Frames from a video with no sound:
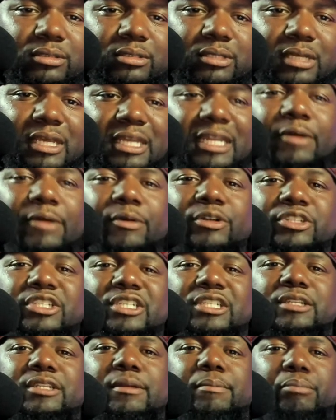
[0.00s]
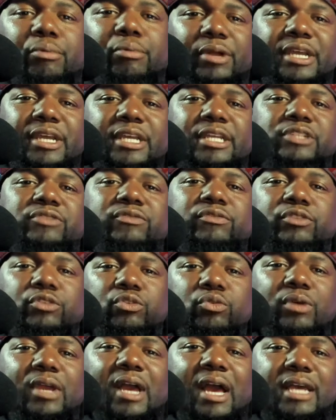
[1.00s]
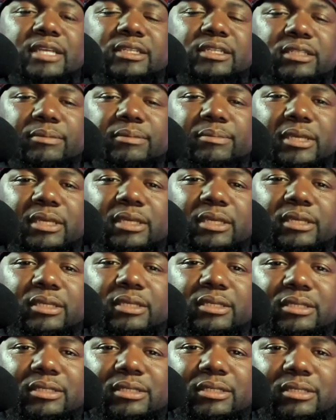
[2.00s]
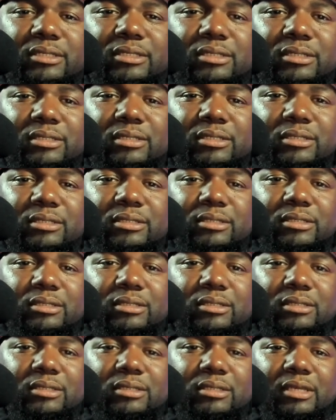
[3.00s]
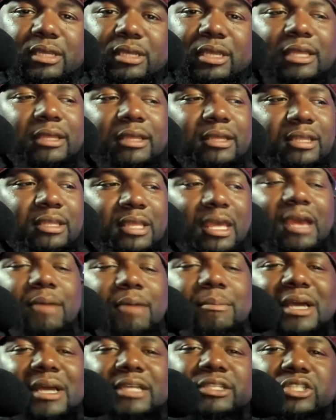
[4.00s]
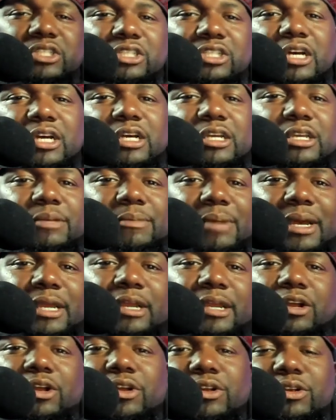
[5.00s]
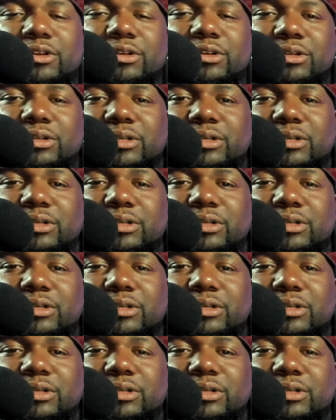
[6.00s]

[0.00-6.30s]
And they were just a bridge for you guys to meet. And yeah, it might suck, it might hurt,